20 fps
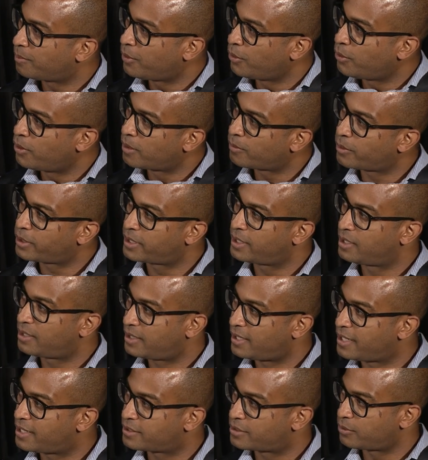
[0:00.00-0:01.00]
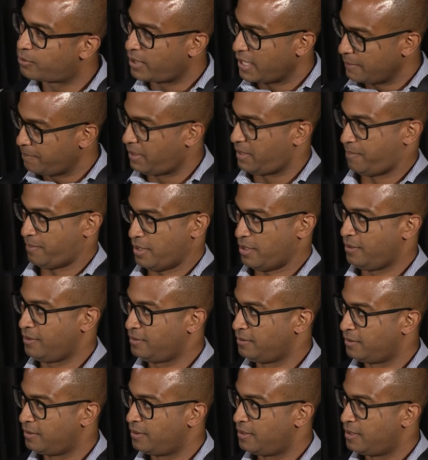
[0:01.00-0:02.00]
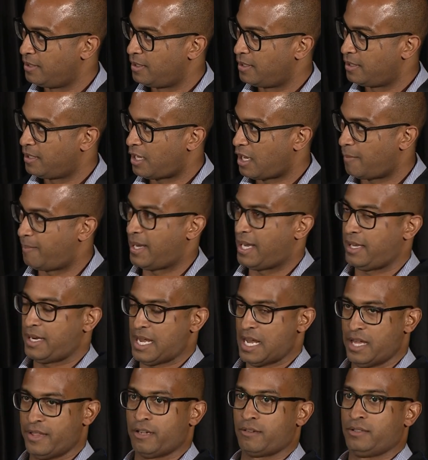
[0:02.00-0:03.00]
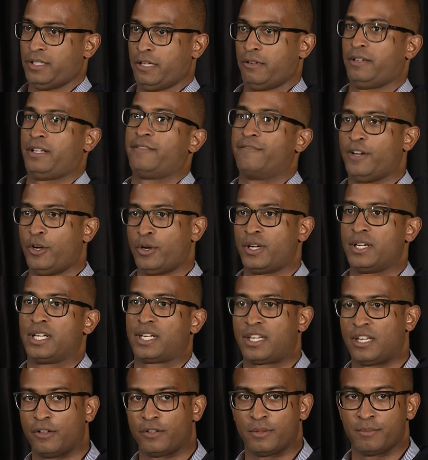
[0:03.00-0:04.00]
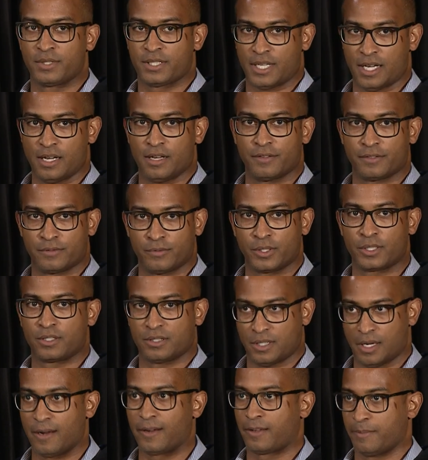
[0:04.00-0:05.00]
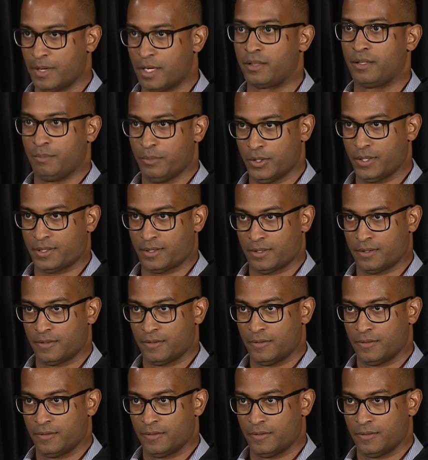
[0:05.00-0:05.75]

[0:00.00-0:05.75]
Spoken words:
poor and working class white people about how they're literally voting to kill themselves, which is the argument of the book,